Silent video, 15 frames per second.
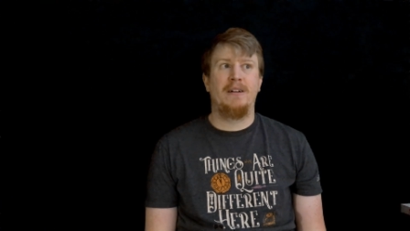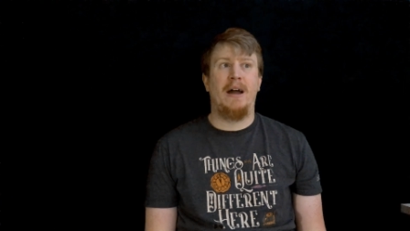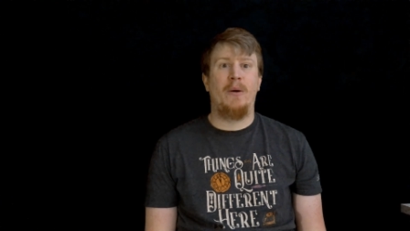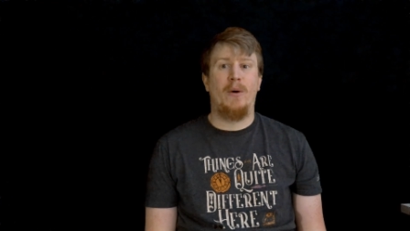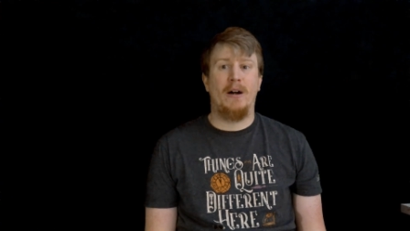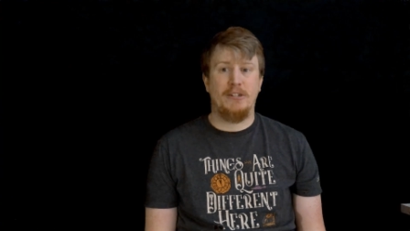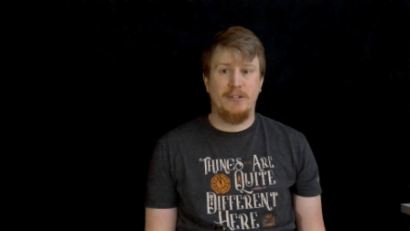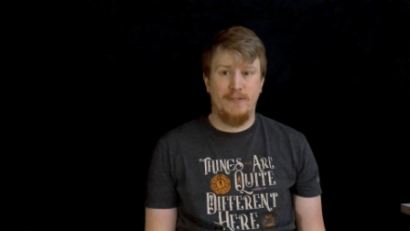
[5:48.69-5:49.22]
I
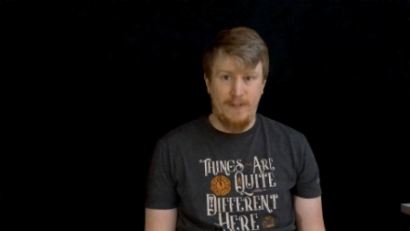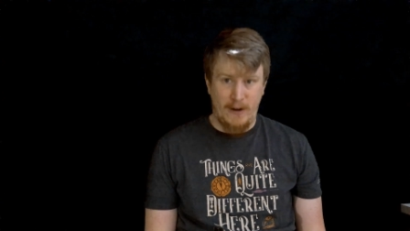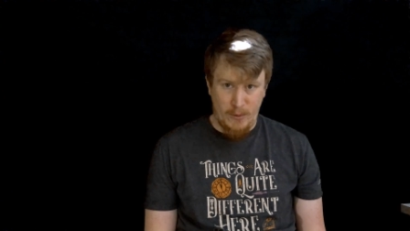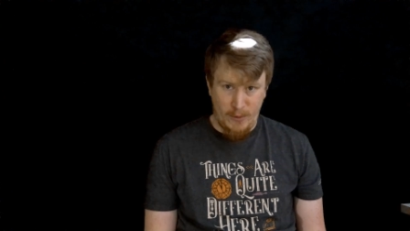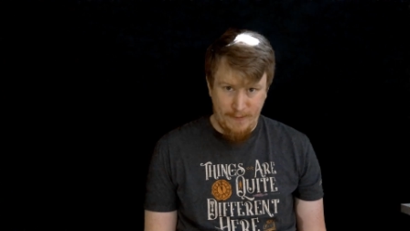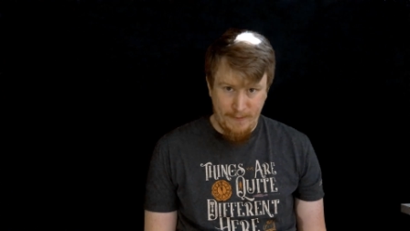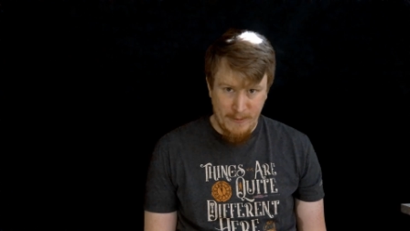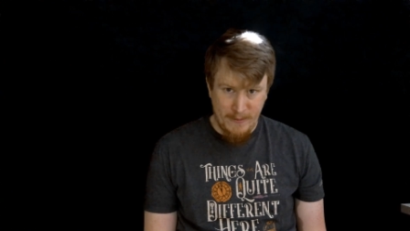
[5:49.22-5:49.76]
watched
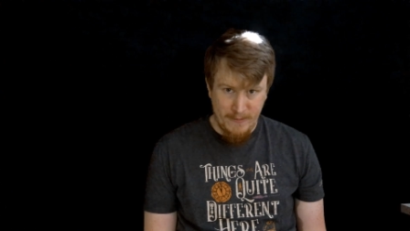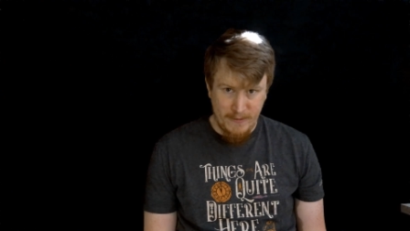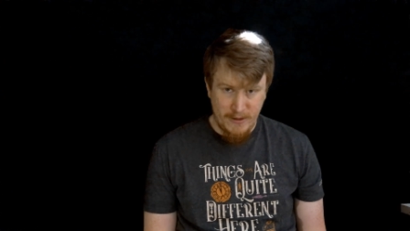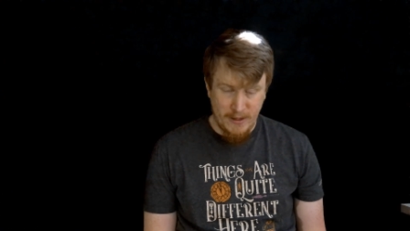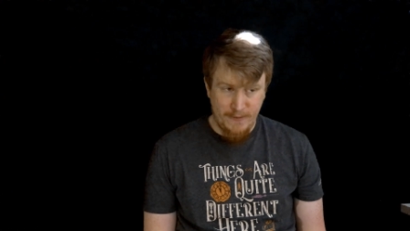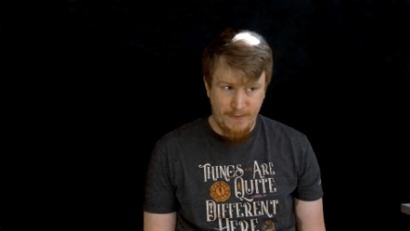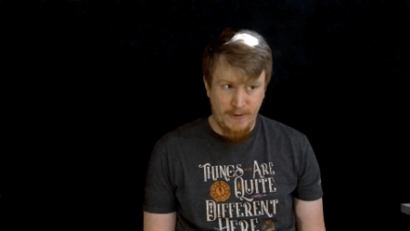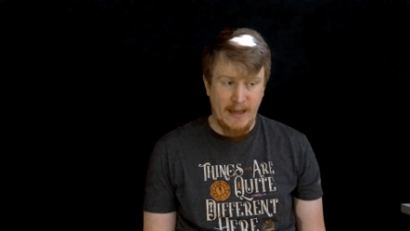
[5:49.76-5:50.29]
Farewell
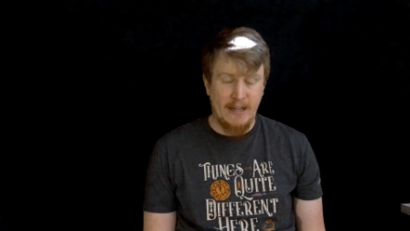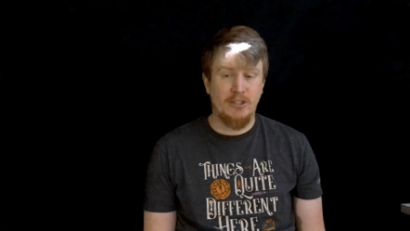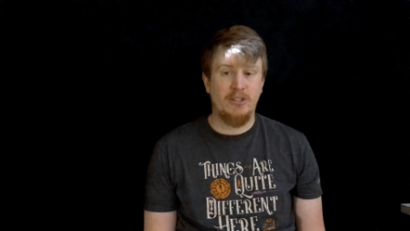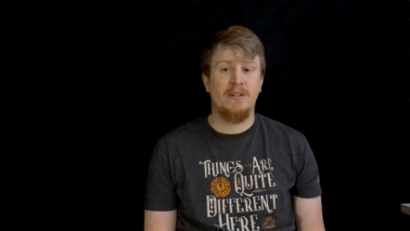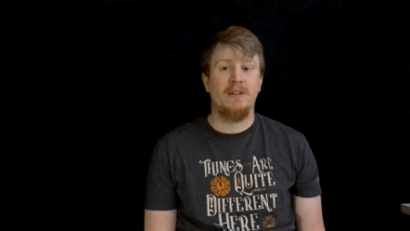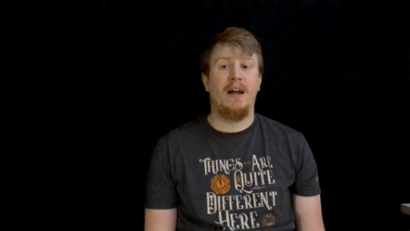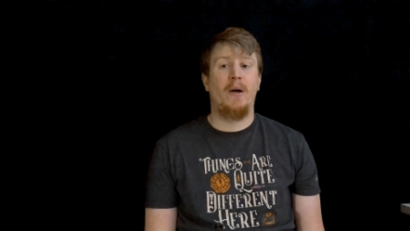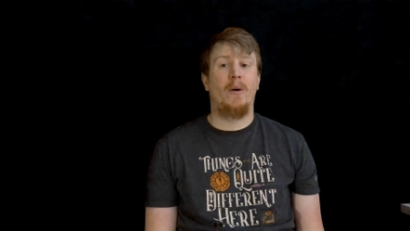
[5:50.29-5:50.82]
to the
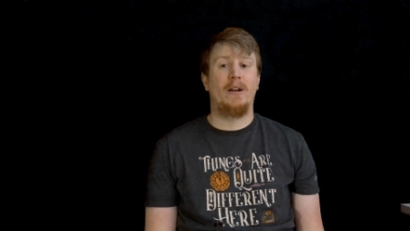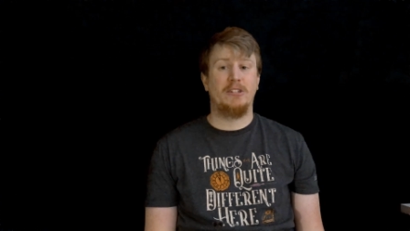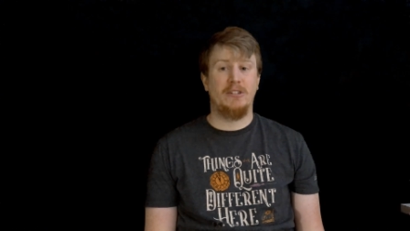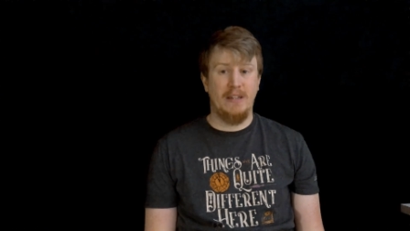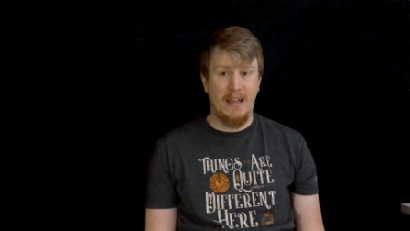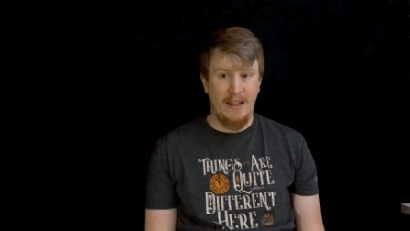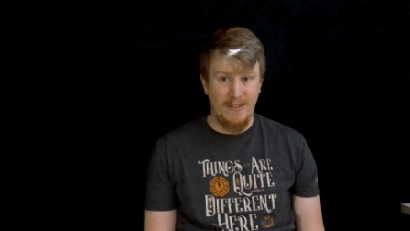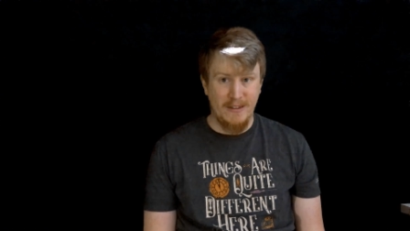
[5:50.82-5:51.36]
Flesh, I
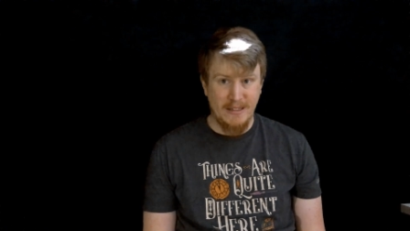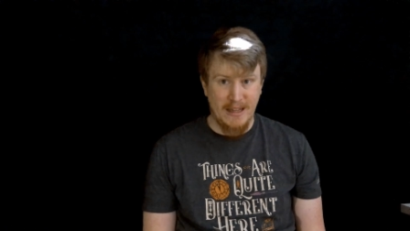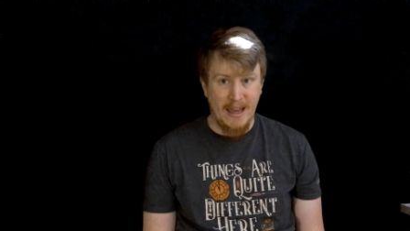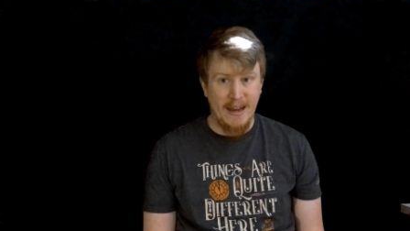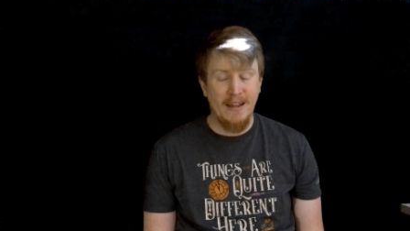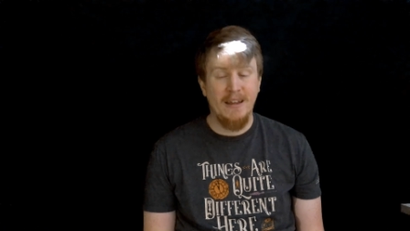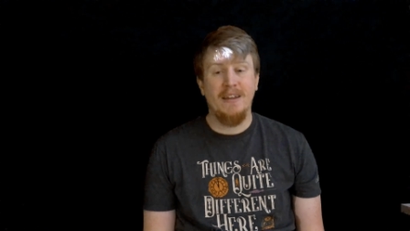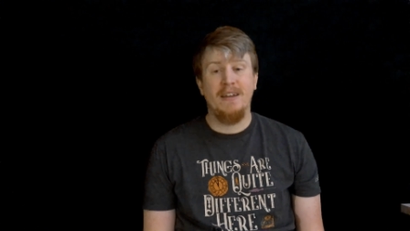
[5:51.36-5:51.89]
watched Day of the
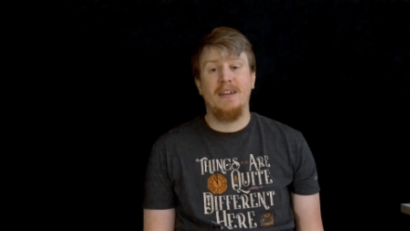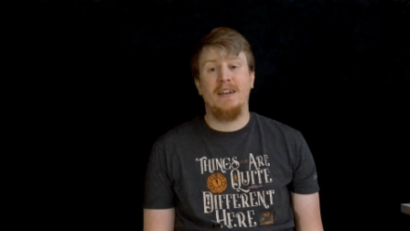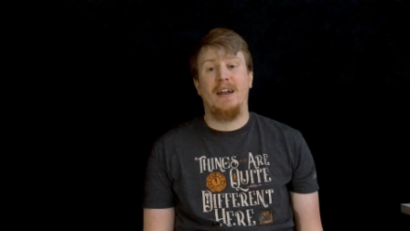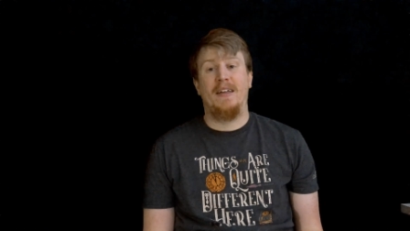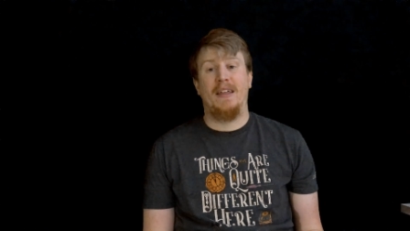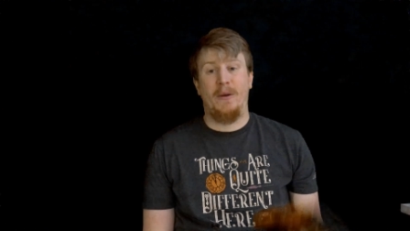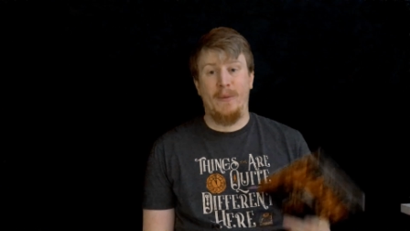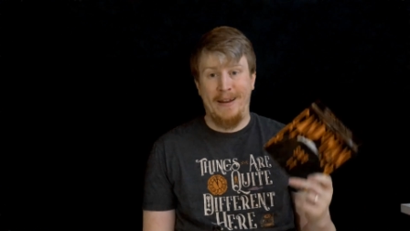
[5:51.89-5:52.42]
Dead,
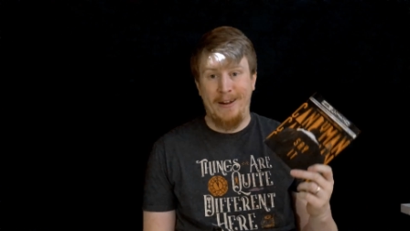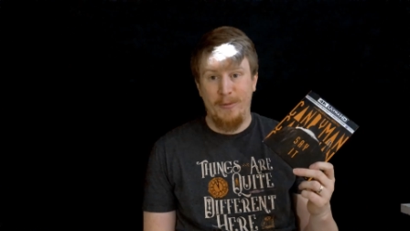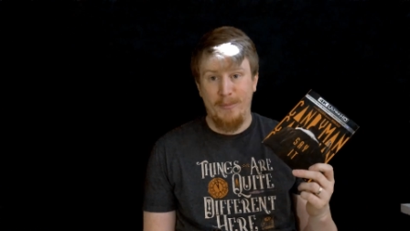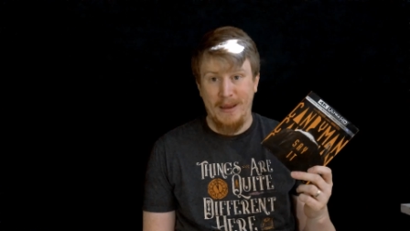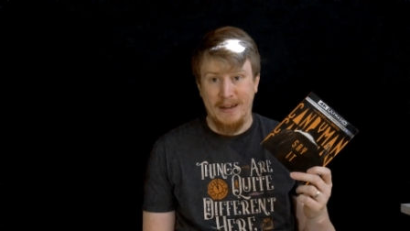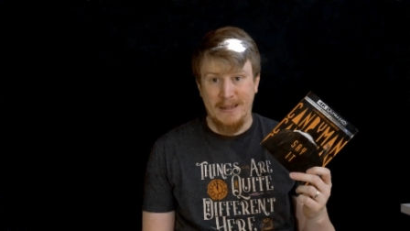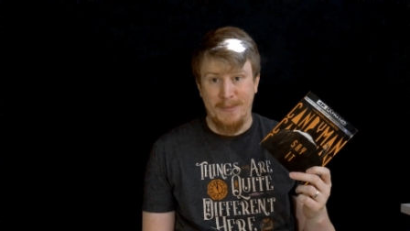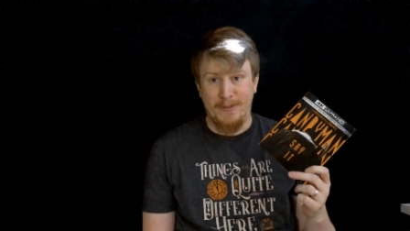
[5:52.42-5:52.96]
and I ran out and
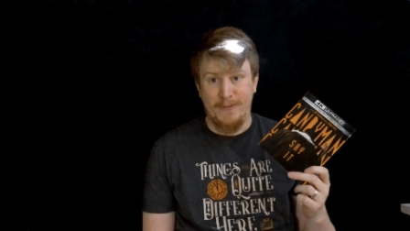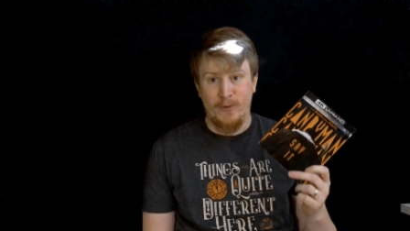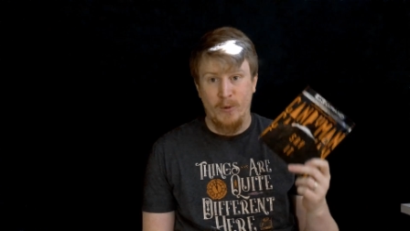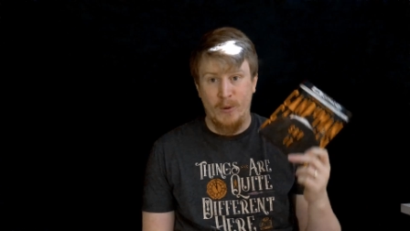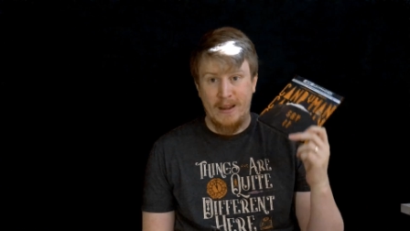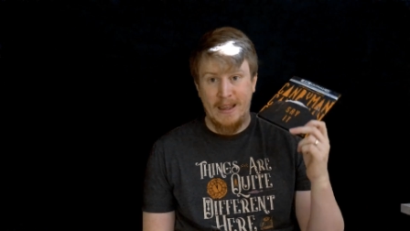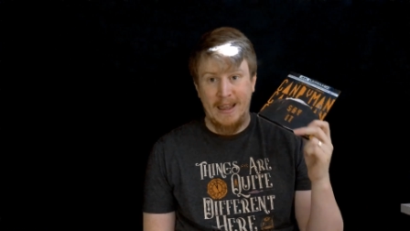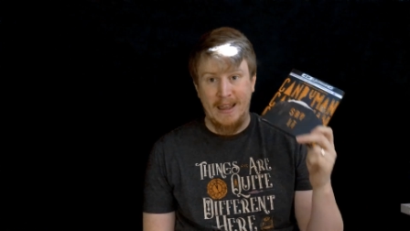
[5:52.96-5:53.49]
picked up the
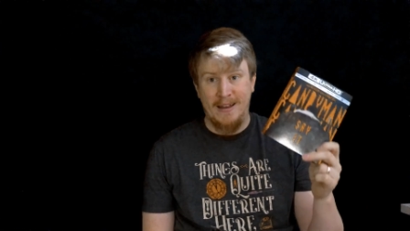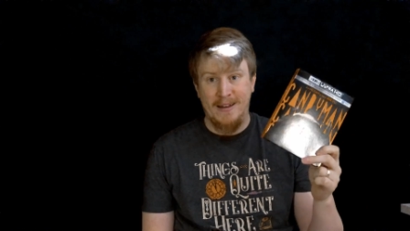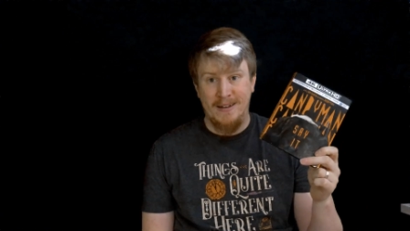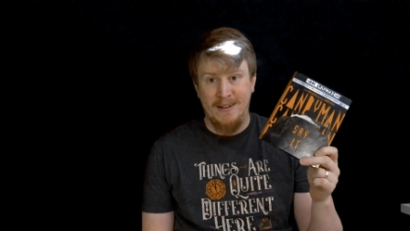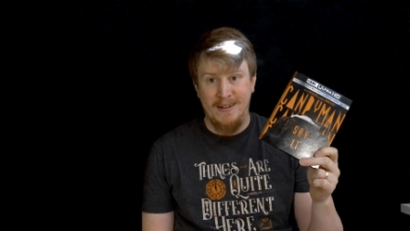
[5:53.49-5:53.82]
4K